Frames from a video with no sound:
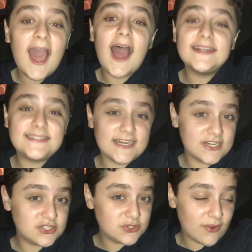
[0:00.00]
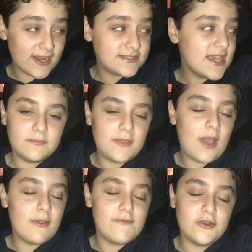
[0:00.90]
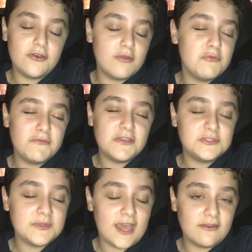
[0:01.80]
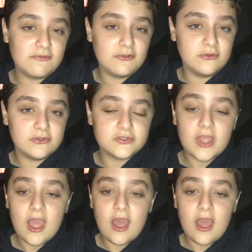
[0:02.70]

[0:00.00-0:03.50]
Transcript: I did enjoy it, however no movie is without flaws,